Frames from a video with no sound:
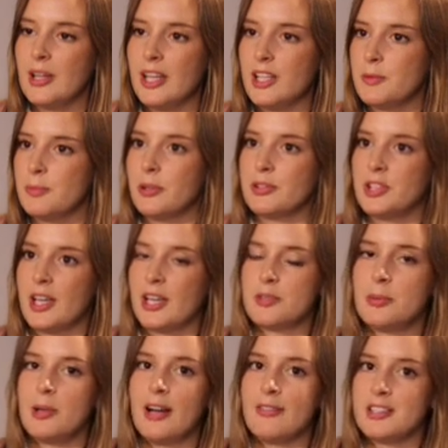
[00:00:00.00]
each
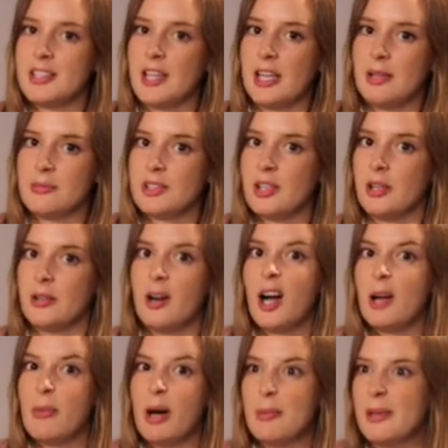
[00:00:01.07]
project will have a team, so
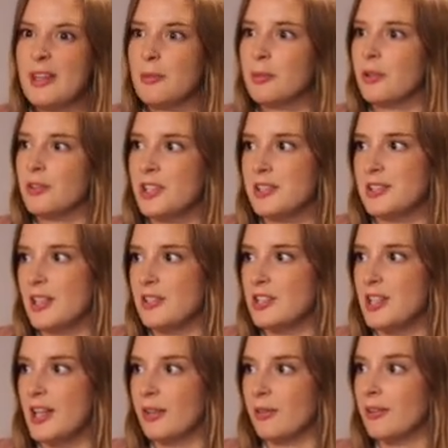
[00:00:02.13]
I might be the project
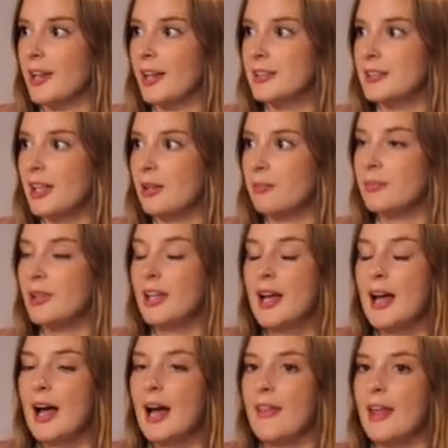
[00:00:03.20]
engineer on that team,
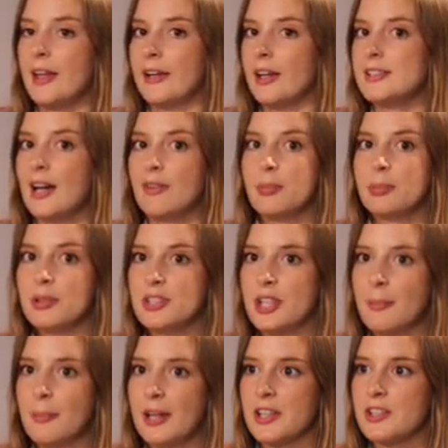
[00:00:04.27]
and then I'd have a
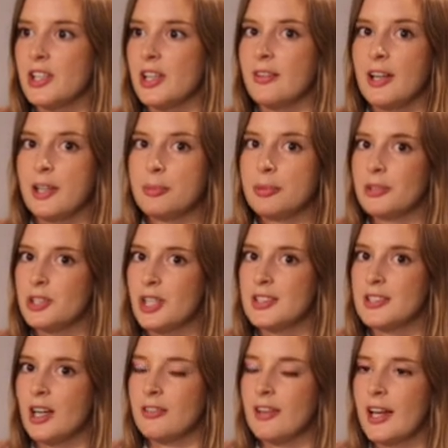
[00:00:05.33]
project manager and a project
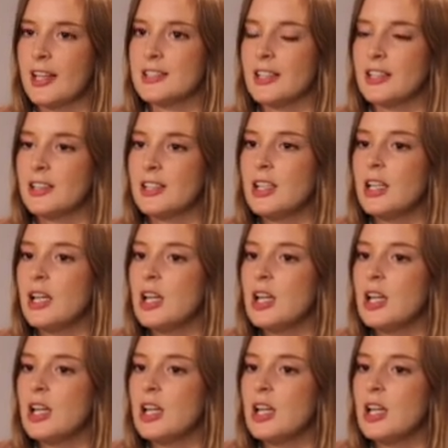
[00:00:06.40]
director.